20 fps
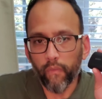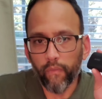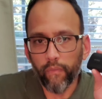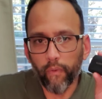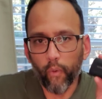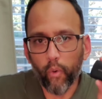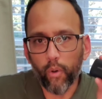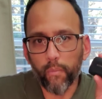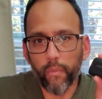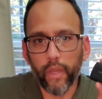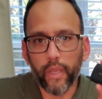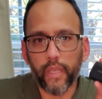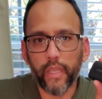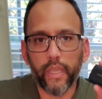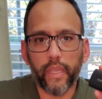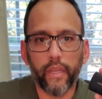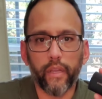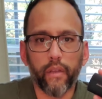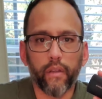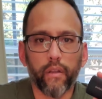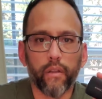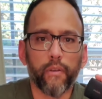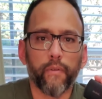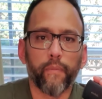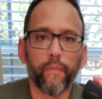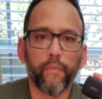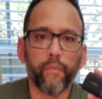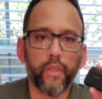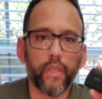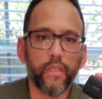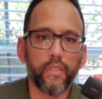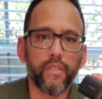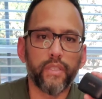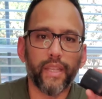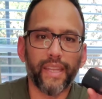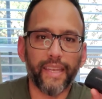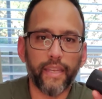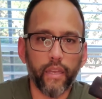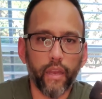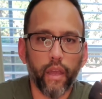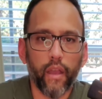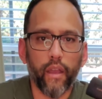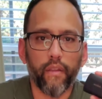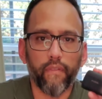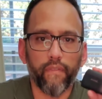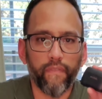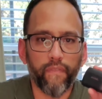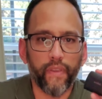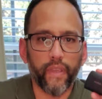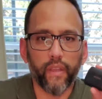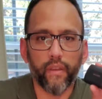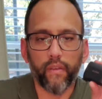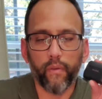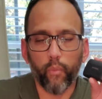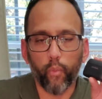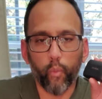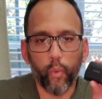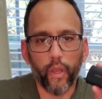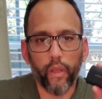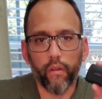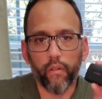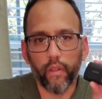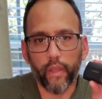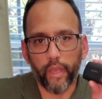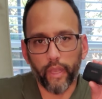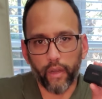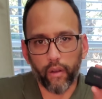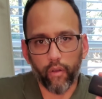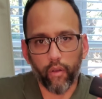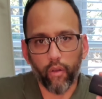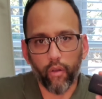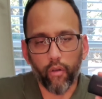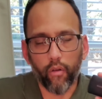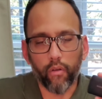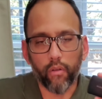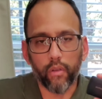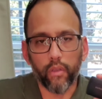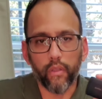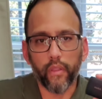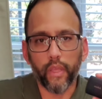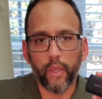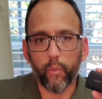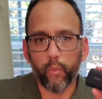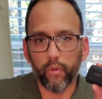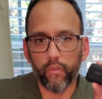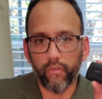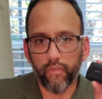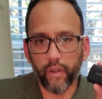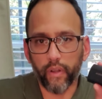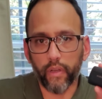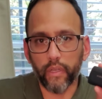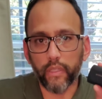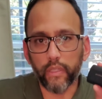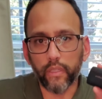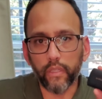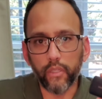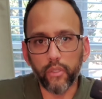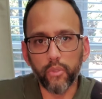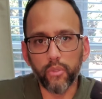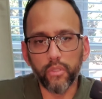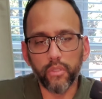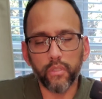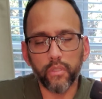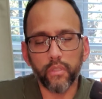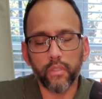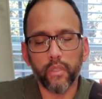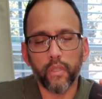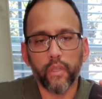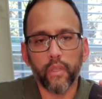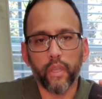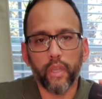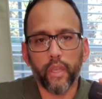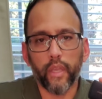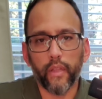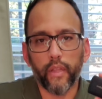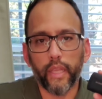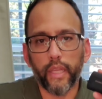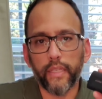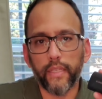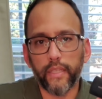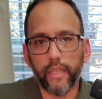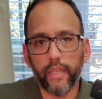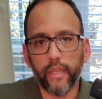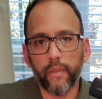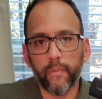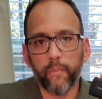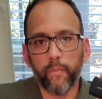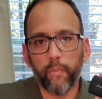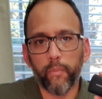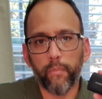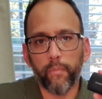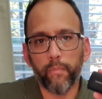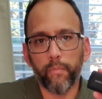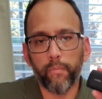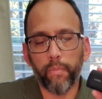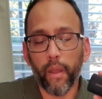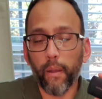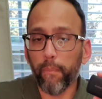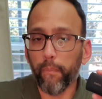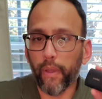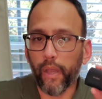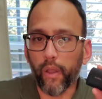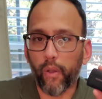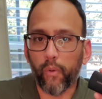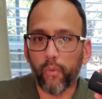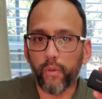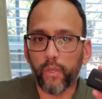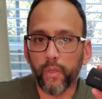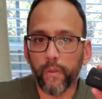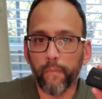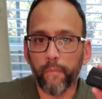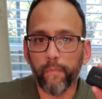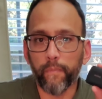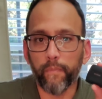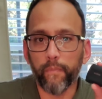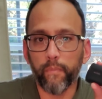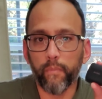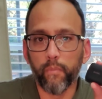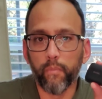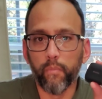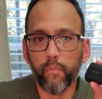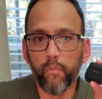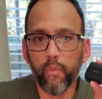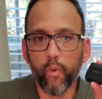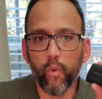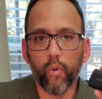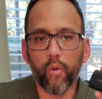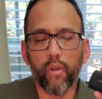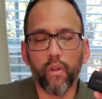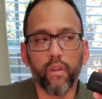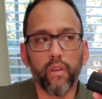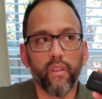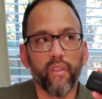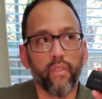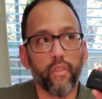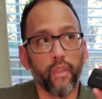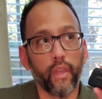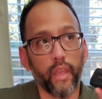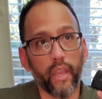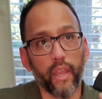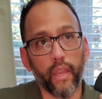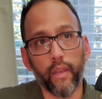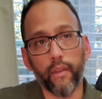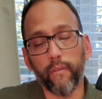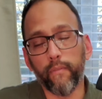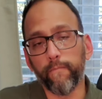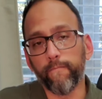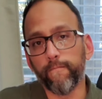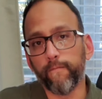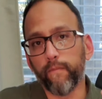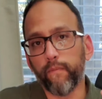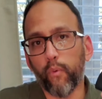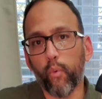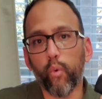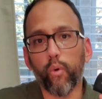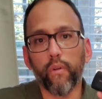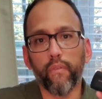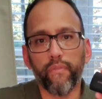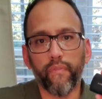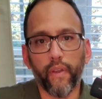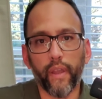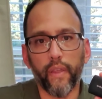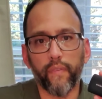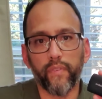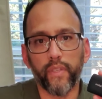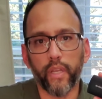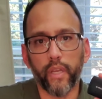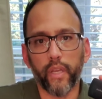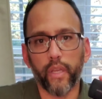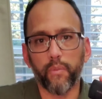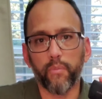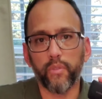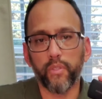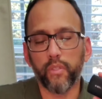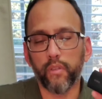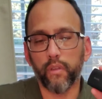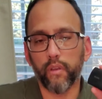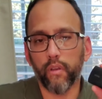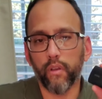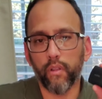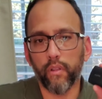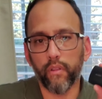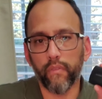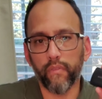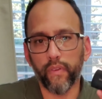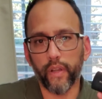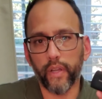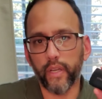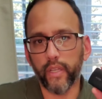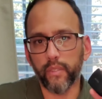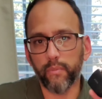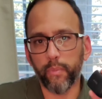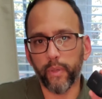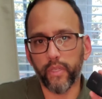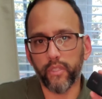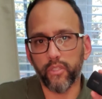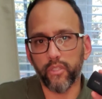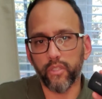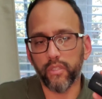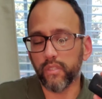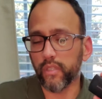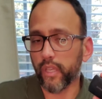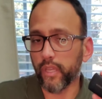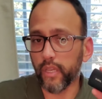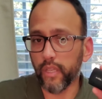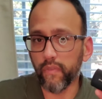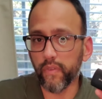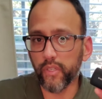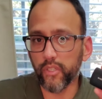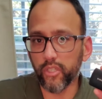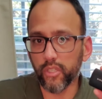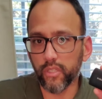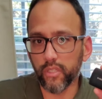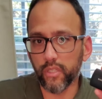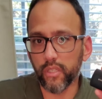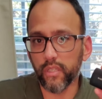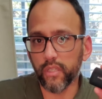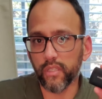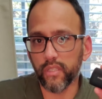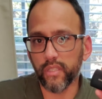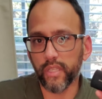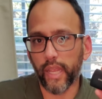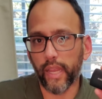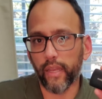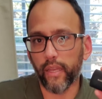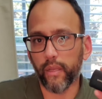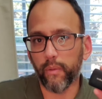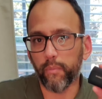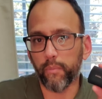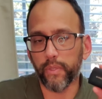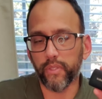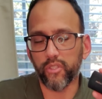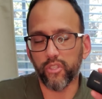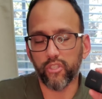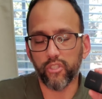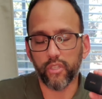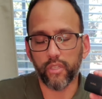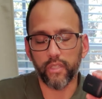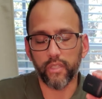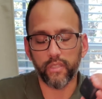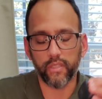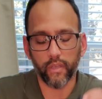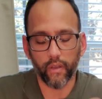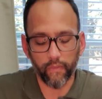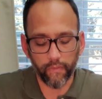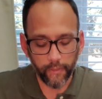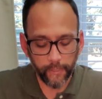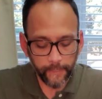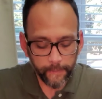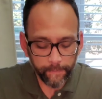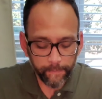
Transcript: For my ear, these did not fit well at all. They were very loose, and they did pop out more than 4 or 5 times on the various benches, and even just in the standing position itself.